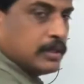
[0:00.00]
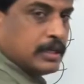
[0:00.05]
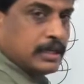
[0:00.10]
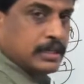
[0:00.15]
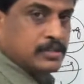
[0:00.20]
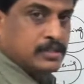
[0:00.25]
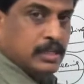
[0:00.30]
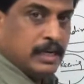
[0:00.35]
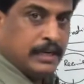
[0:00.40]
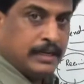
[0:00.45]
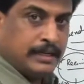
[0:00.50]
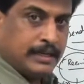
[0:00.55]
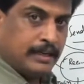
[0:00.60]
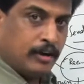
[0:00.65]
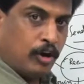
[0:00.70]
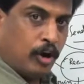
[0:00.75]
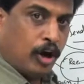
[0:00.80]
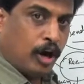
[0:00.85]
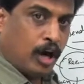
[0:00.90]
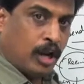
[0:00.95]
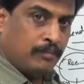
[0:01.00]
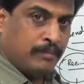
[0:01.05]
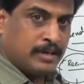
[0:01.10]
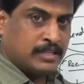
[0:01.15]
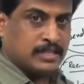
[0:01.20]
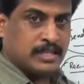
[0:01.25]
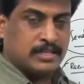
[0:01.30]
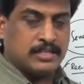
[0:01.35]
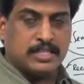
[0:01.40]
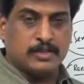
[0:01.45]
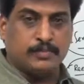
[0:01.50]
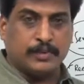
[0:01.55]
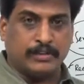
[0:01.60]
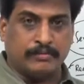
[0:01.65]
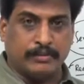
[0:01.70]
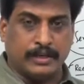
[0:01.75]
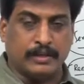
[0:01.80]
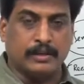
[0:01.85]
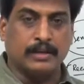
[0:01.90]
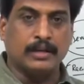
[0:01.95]
It is deleting all messages
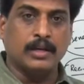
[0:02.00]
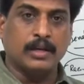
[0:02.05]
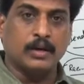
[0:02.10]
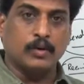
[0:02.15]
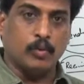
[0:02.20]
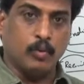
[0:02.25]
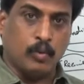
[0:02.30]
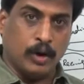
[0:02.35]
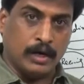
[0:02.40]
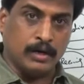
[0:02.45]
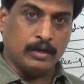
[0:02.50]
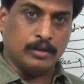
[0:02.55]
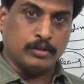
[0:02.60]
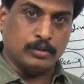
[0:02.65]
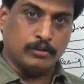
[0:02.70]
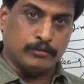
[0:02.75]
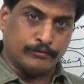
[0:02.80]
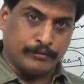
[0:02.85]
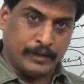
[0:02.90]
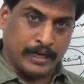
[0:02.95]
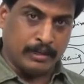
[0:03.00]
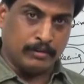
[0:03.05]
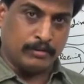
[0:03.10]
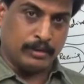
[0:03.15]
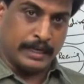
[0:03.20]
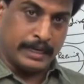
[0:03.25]
between 1 to 5